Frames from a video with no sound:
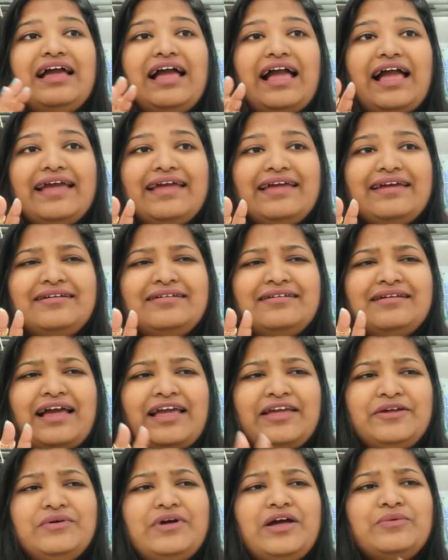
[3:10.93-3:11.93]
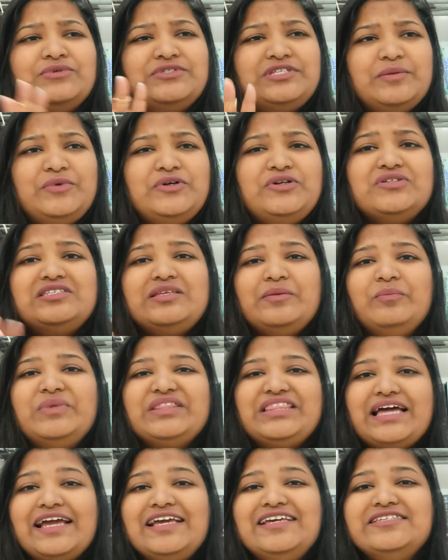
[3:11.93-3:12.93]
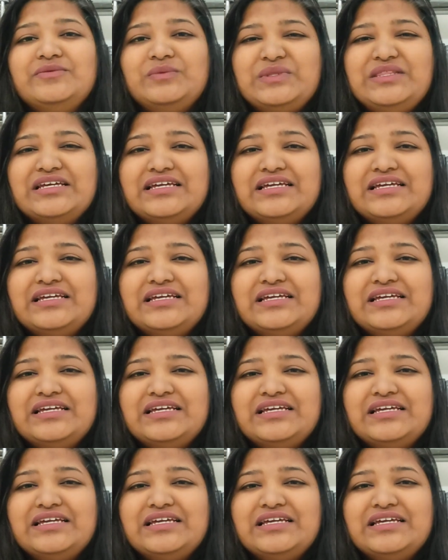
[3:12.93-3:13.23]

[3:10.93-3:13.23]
I was able to sympathize with